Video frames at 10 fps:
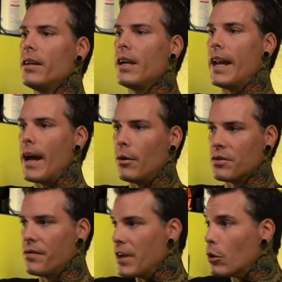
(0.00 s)
and how it was a
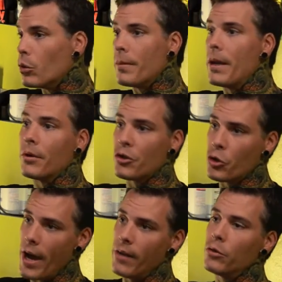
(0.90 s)
vehicle to be able to
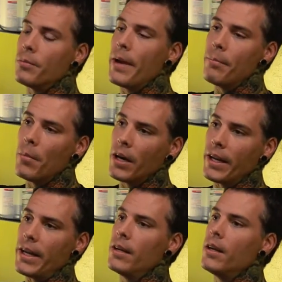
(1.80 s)
travel, to make
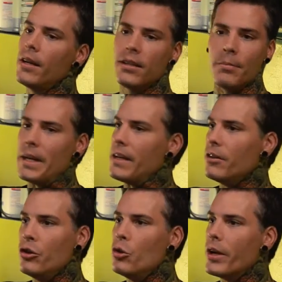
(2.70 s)
money, to meet
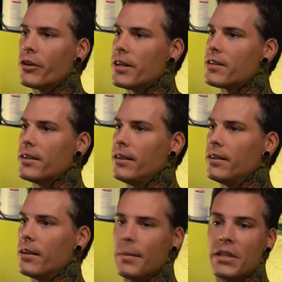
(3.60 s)

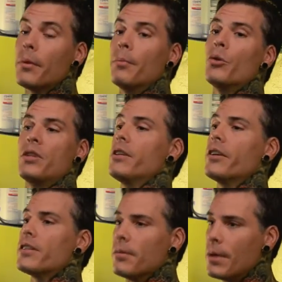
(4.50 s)
some of the most
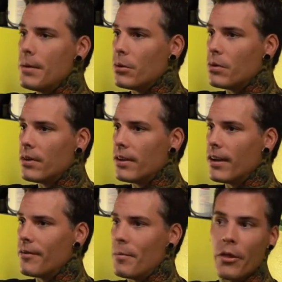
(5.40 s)
interesting people
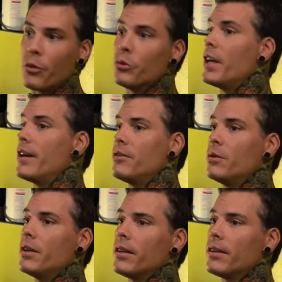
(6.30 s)
I've met through
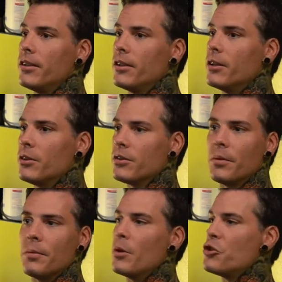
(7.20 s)
tattooing. Some
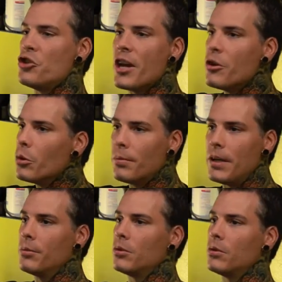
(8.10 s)
of the most genuine
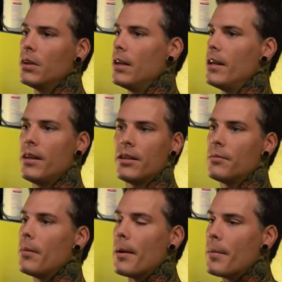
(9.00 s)
people,
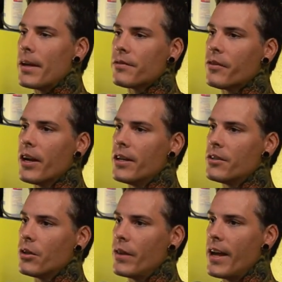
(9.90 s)
some of my best
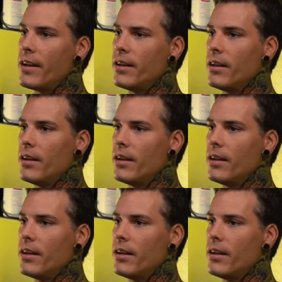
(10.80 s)
friends. So that,